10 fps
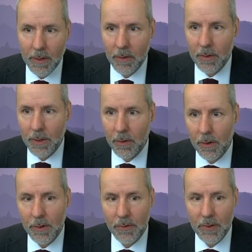There were New
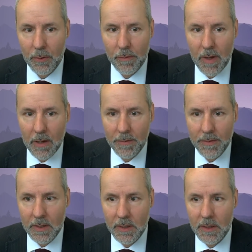Yorkers that were involved
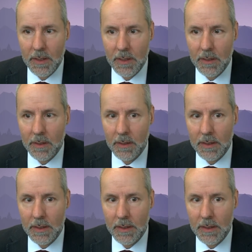in